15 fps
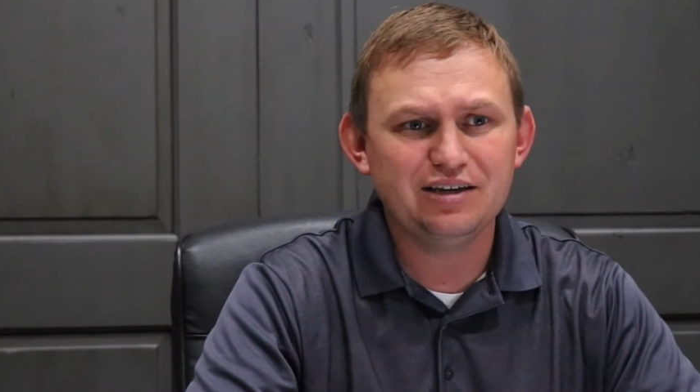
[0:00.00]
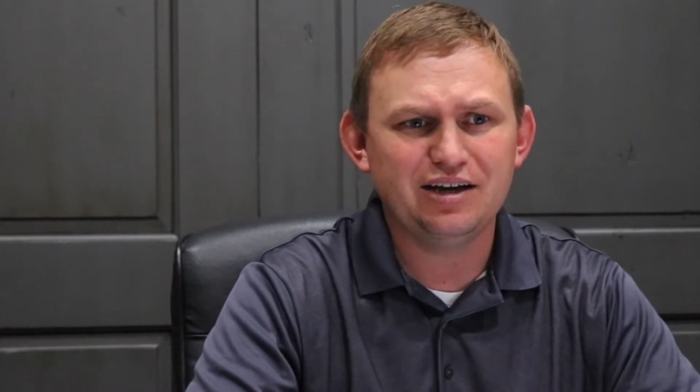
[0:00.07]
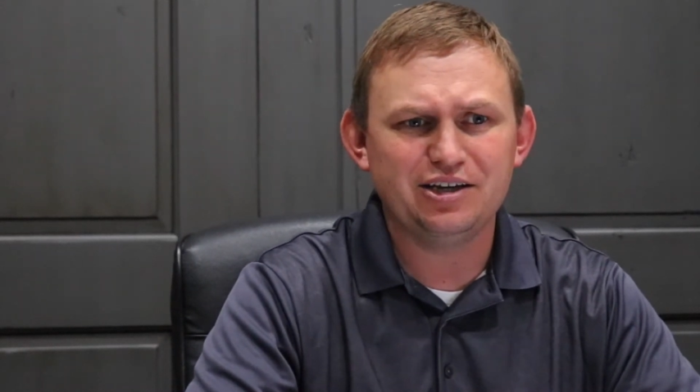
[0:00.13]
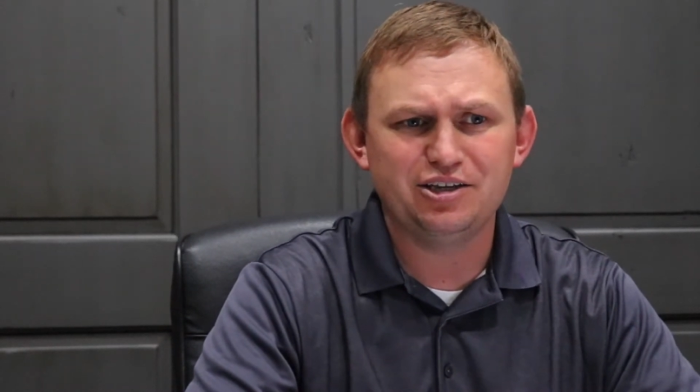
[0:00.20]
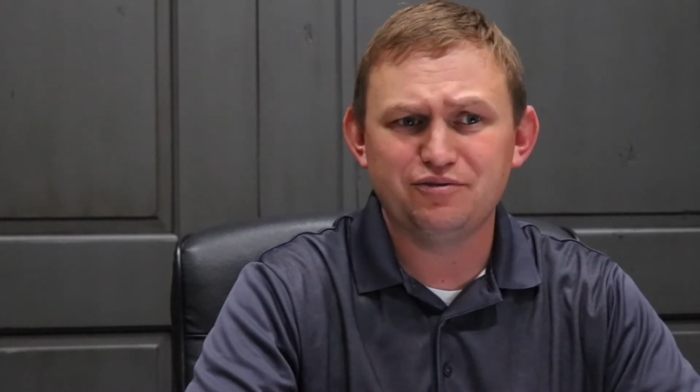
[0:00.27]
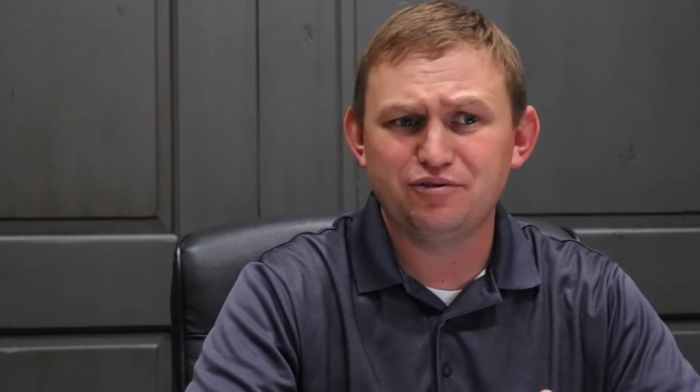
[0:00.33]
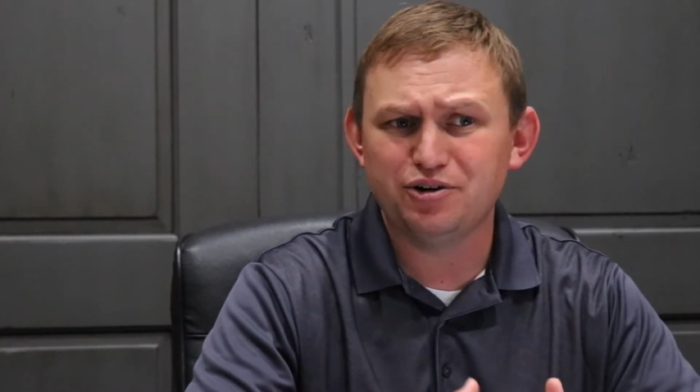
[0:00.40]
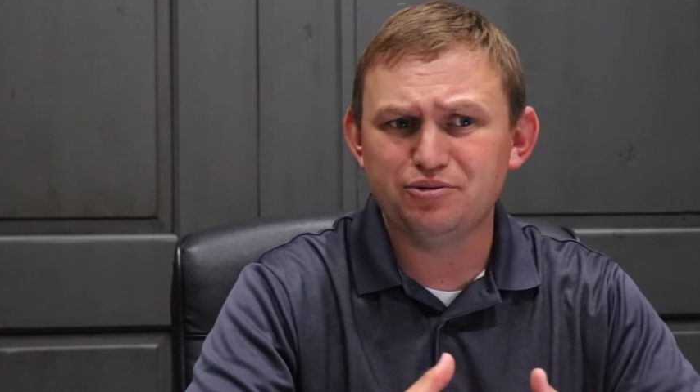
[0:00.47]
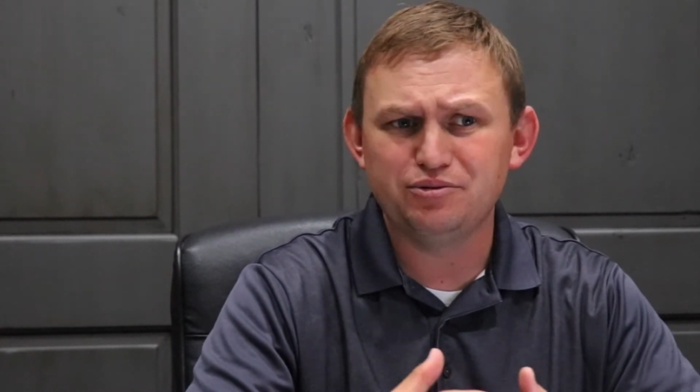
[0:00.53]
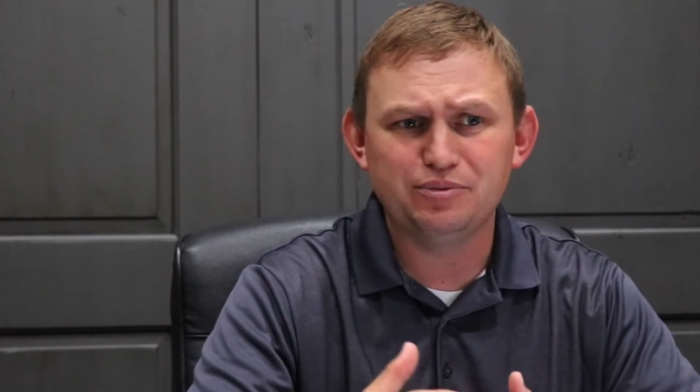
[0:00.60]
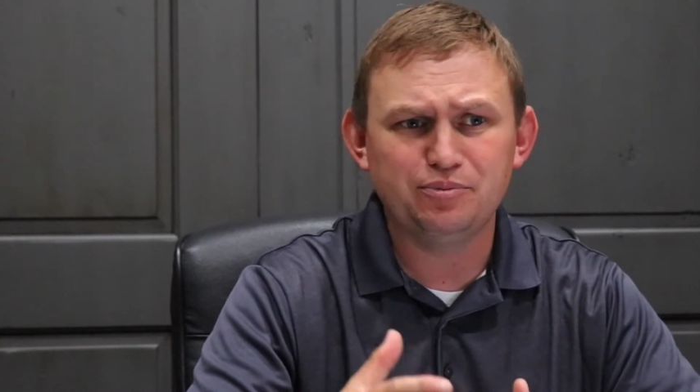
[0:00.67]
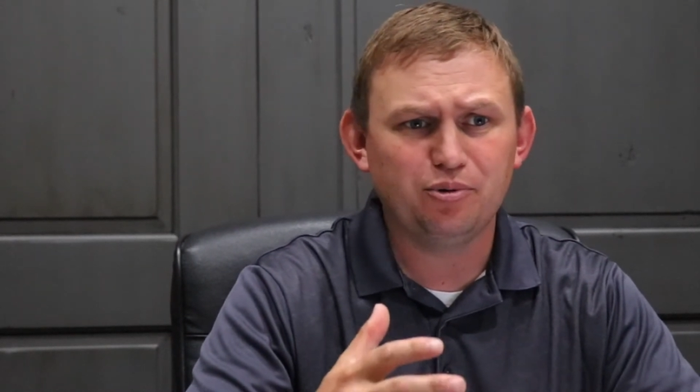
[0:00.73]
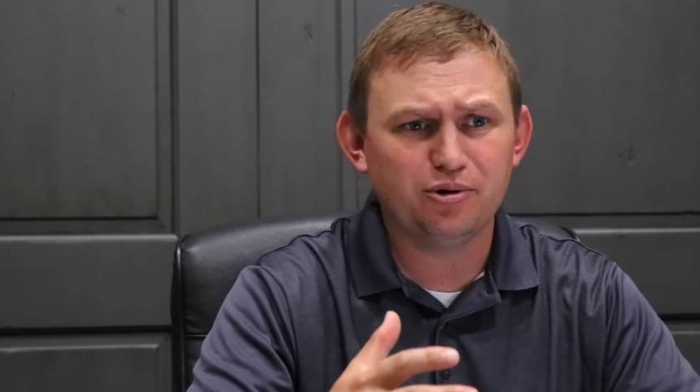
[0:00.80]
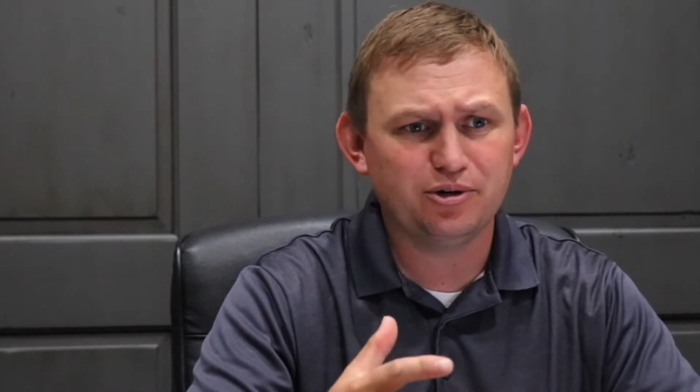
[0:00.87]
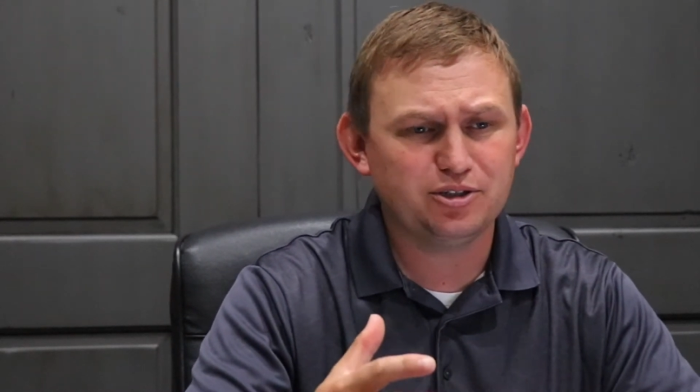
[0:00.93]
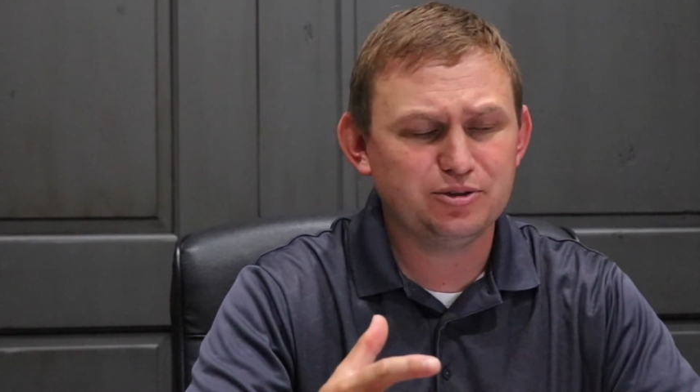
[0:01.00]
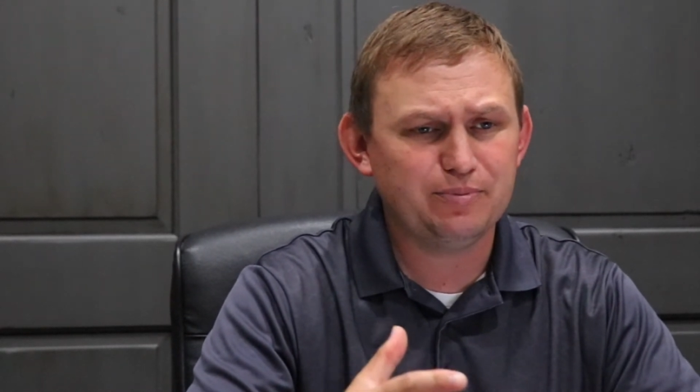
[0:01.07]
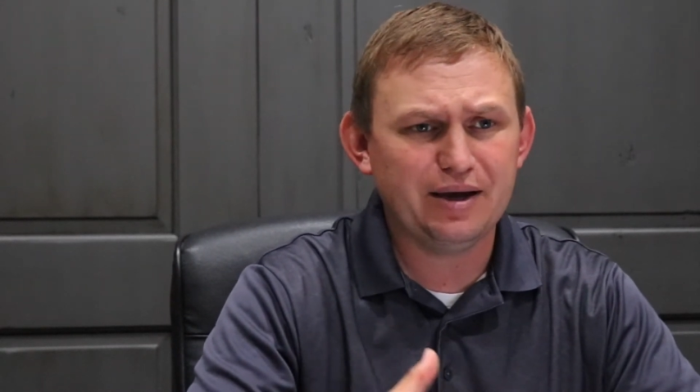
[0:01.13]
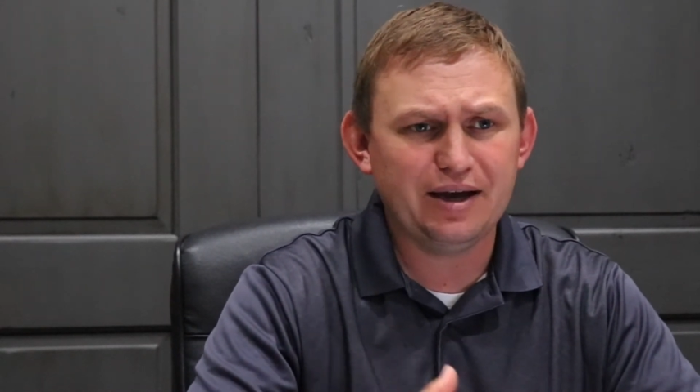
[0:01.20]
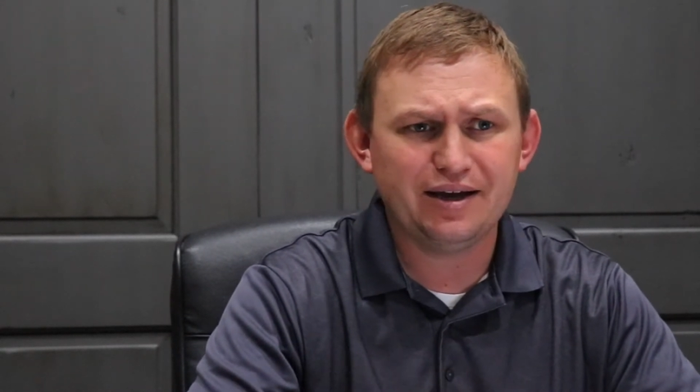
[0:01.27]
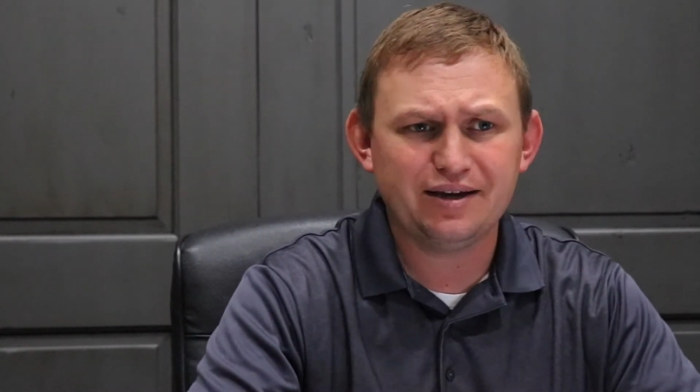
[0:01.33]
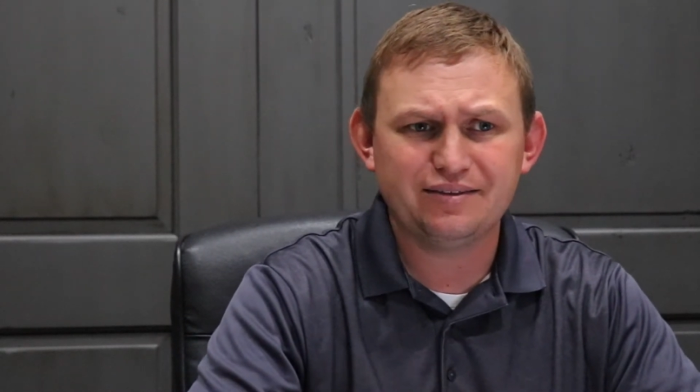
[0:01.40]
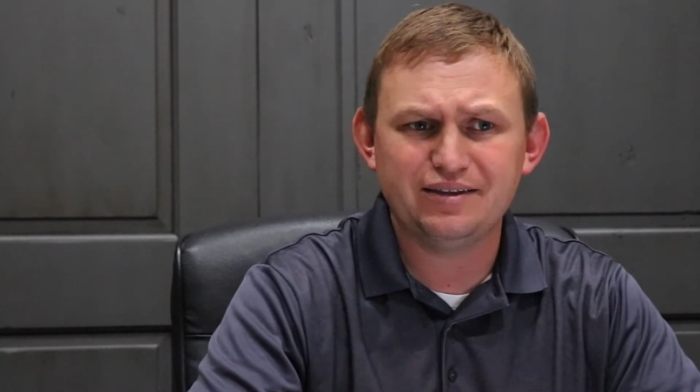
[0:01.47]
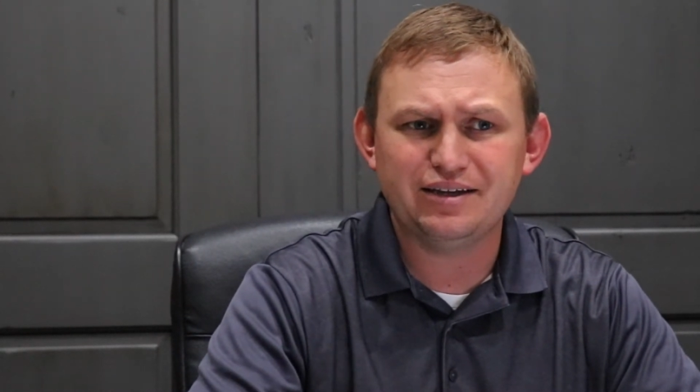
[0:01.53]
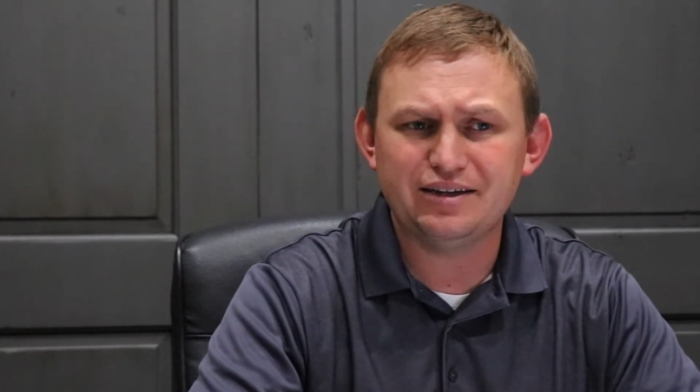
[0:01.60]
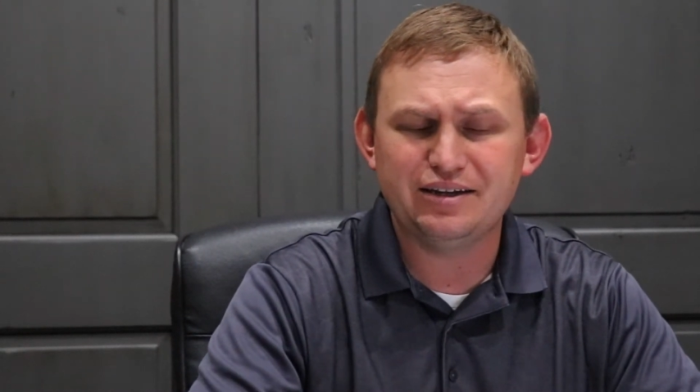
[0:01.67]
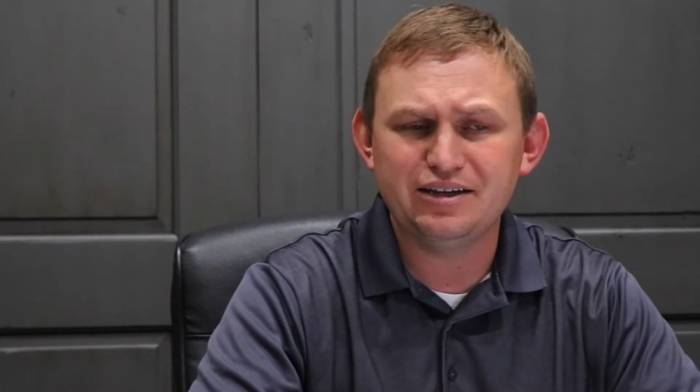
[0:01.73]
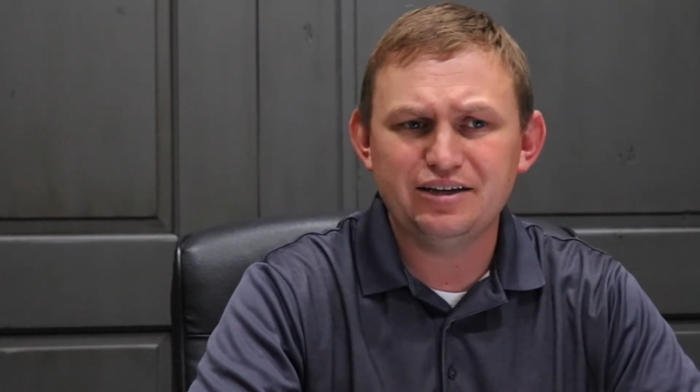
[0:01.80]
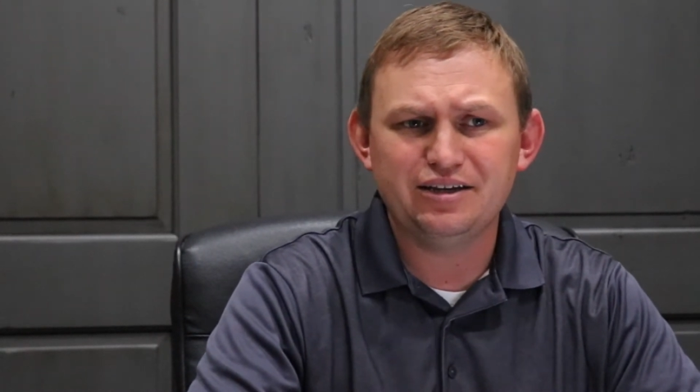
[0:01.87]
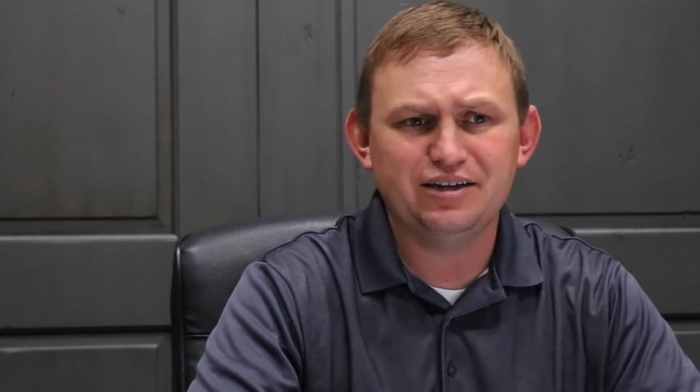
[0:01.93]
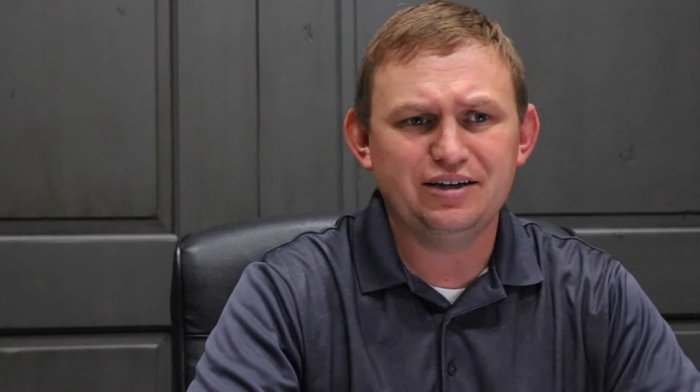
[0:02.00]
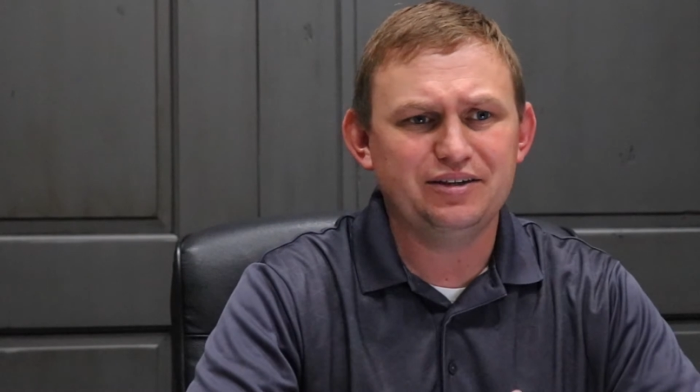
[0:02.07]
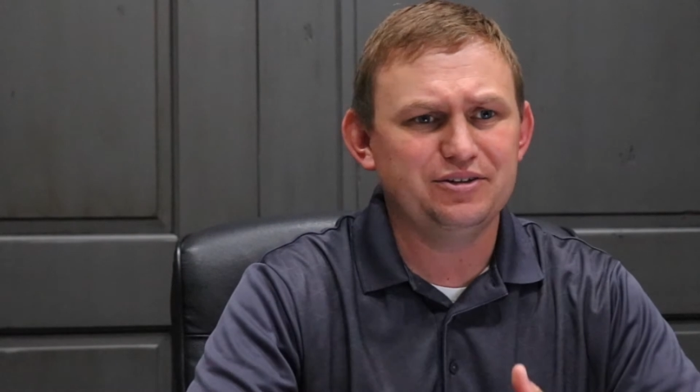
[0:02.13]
You've heard reports back that